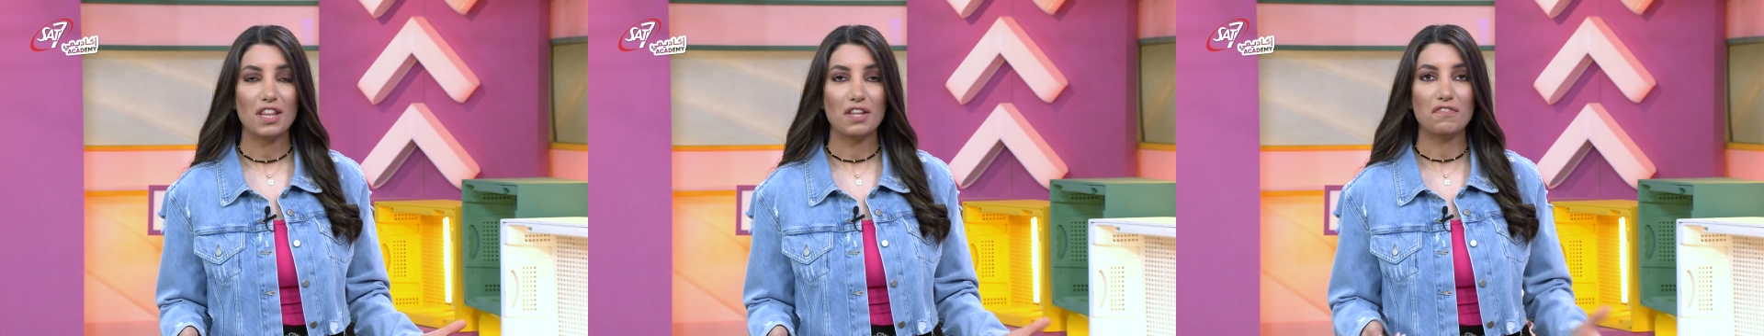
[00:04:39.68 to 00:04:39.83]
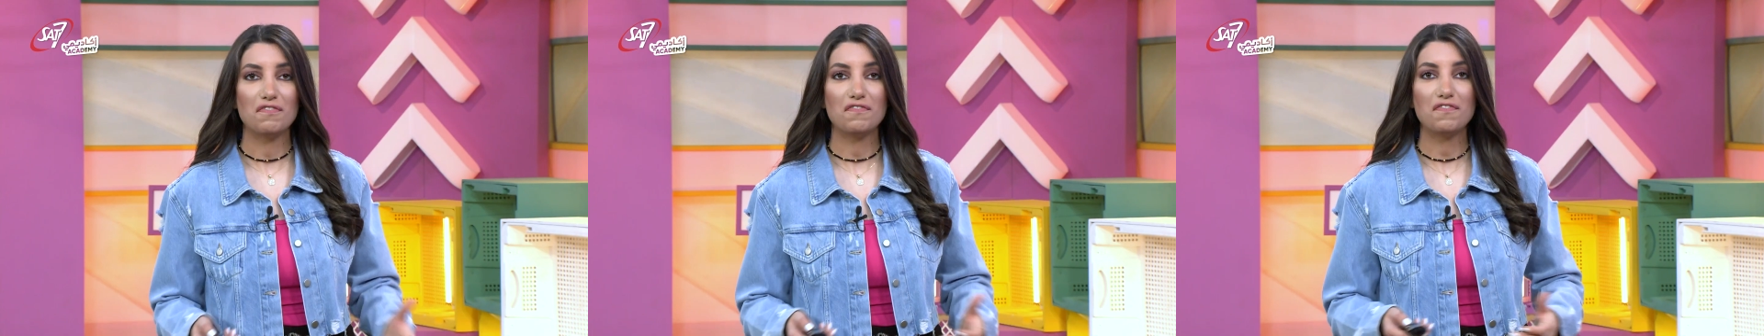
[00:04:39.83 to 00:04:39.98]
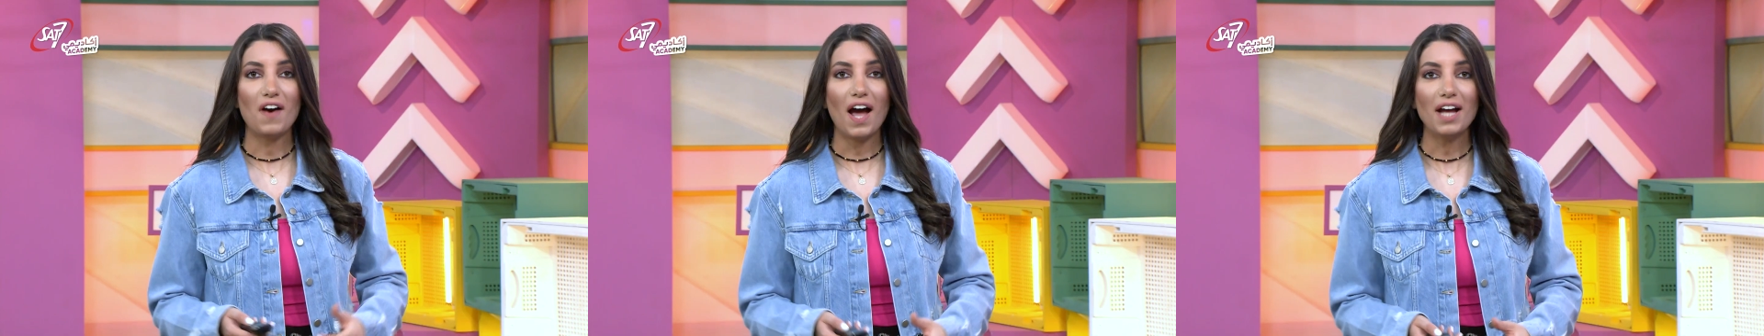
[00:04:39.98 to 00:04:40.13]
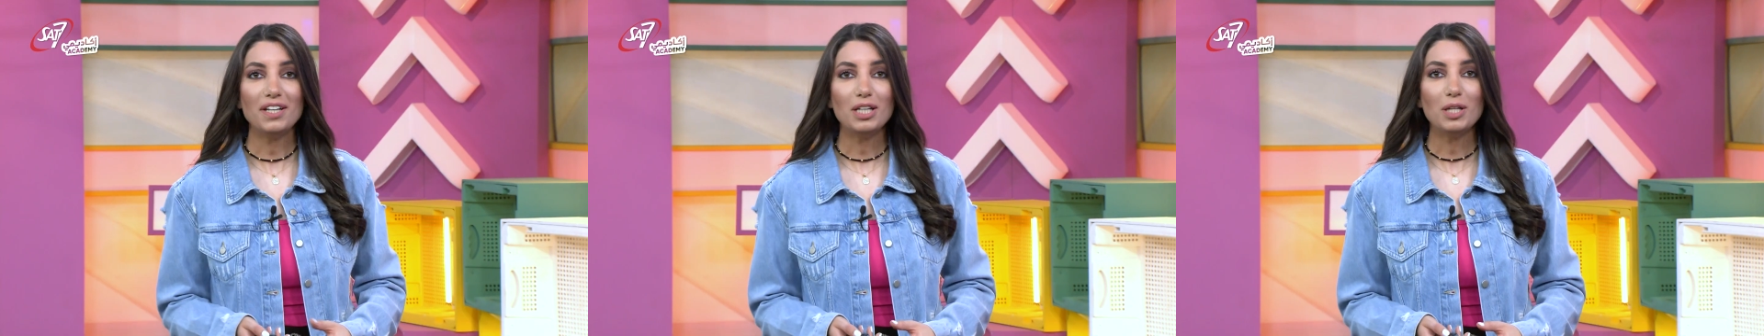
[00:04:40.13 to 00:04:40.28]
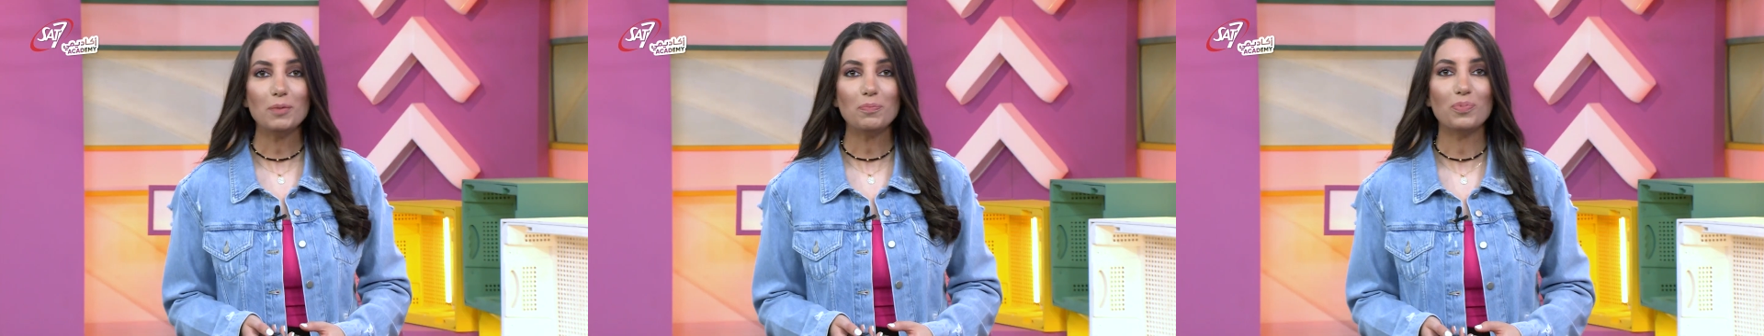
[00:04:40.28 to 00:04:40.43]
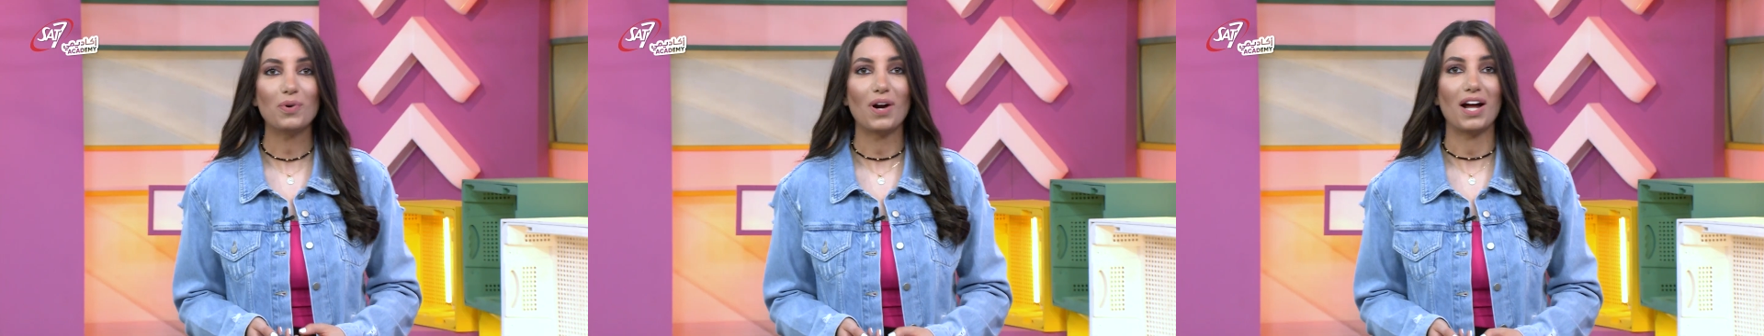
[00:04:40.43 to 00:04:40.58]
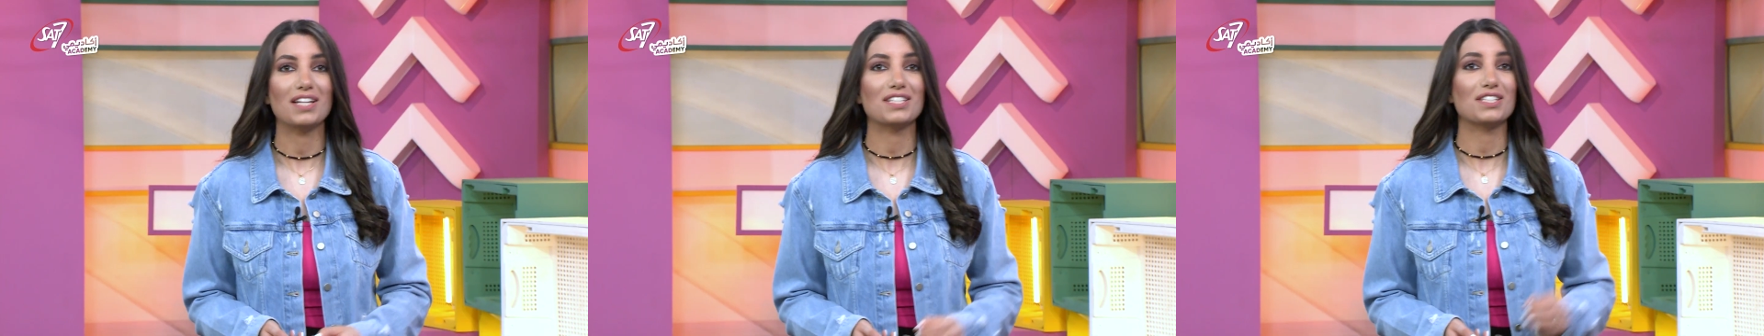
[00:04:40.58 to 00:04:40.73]
The final
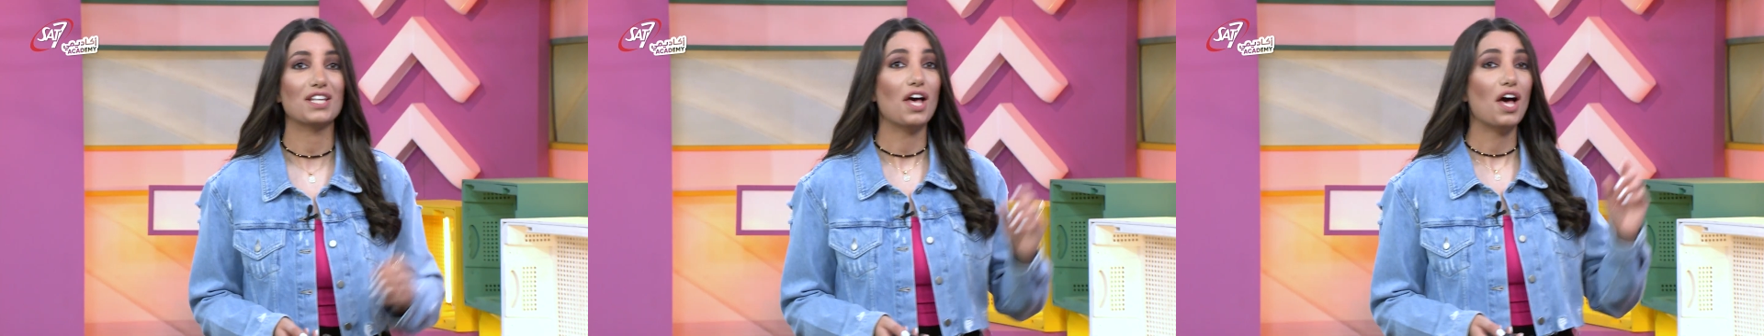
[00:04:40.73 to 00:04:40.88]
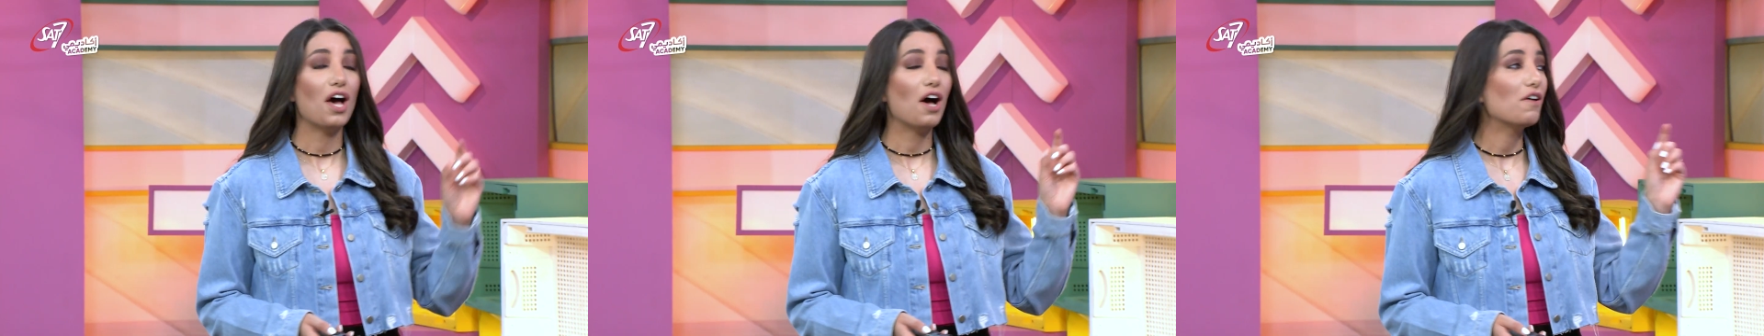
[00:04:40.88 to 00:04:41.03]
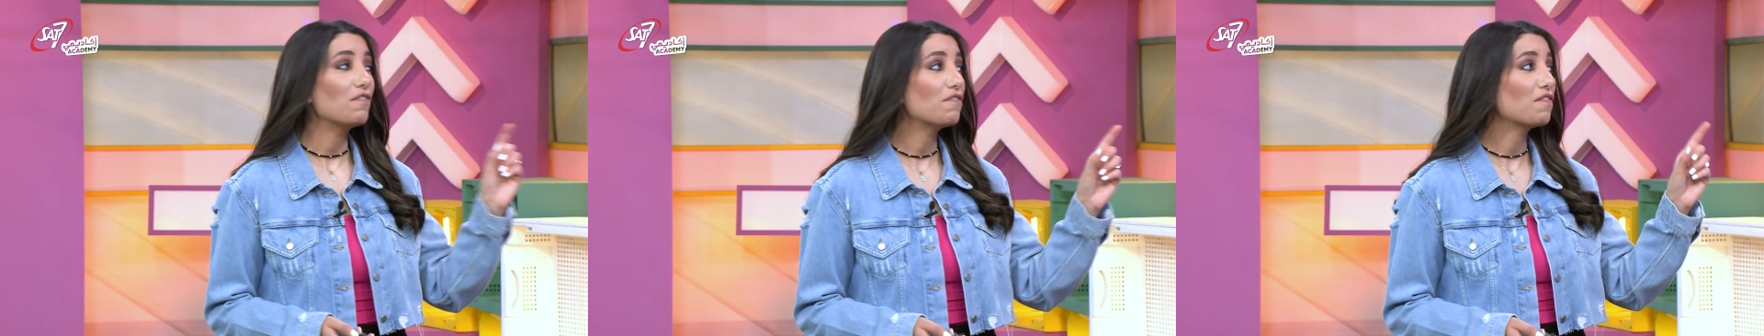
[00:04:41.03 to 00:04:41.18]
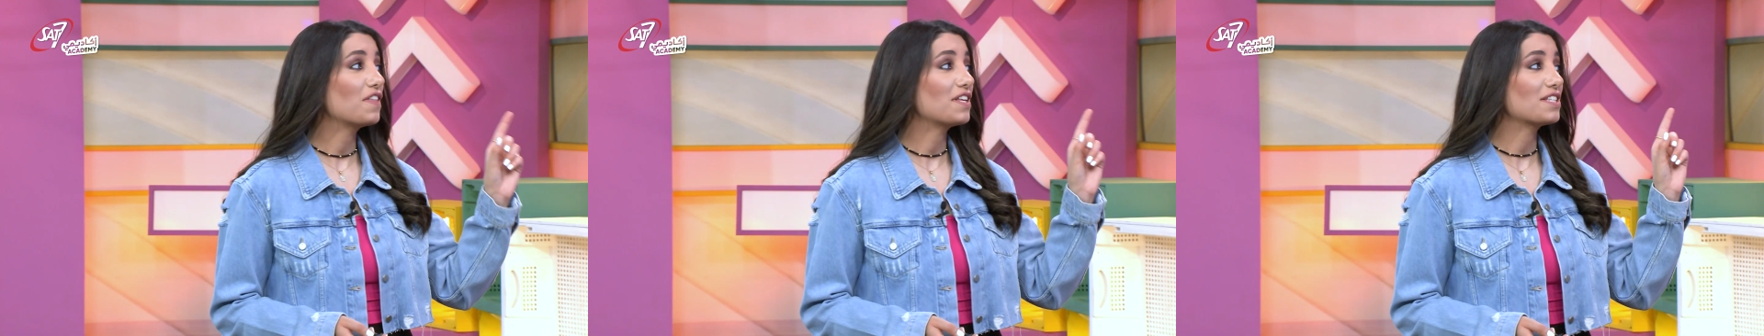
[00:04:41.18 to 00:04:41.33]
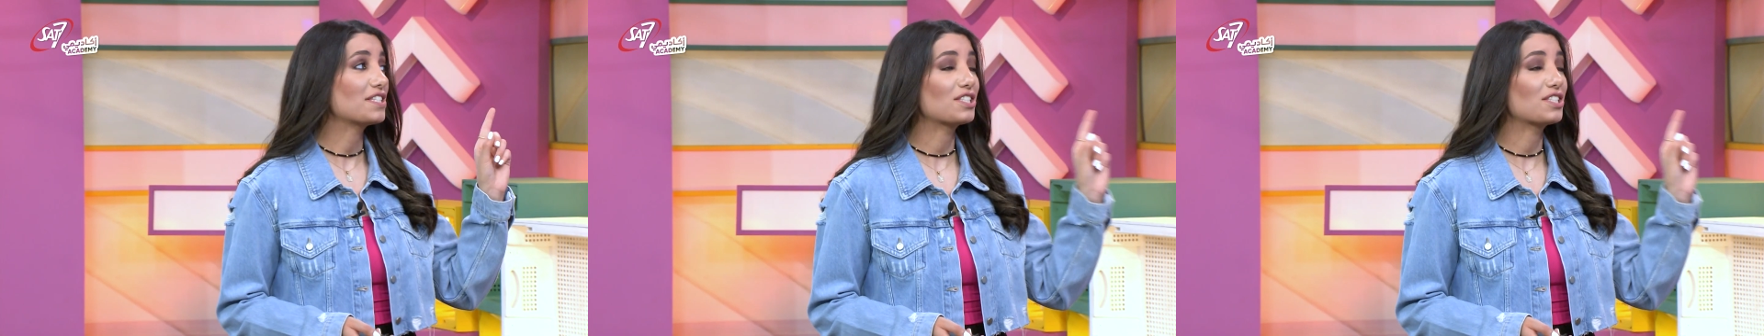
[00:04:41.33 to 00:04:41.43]
price of this